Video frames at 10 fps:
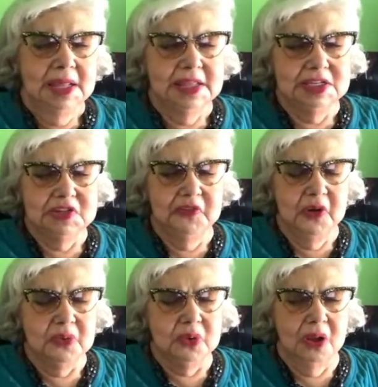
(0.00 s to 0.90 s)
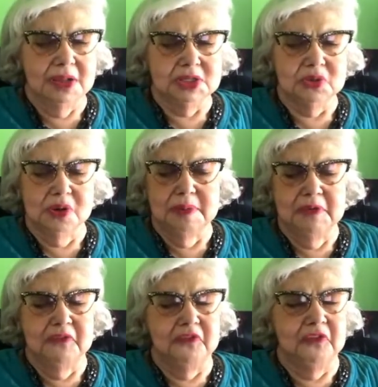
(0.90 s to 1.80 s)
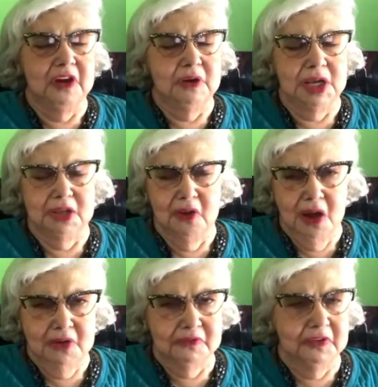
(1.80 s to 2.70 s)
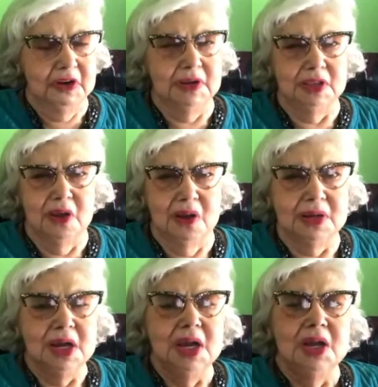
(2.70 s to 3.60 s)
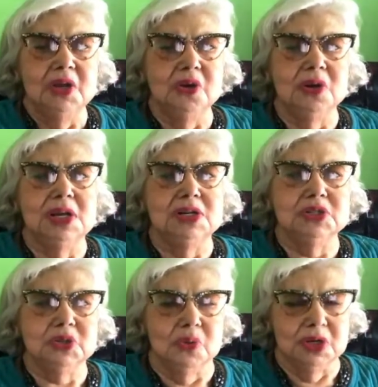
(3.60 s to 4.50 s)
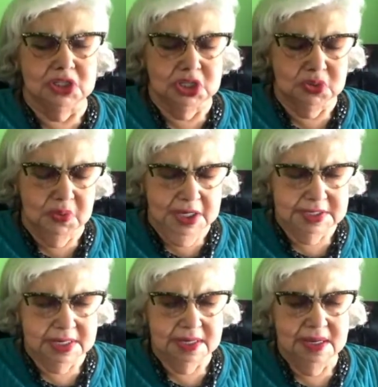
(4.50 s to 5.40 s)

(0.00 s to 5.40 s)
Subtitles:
This phone call is going to be very long, very long. Your ears are going to sweat.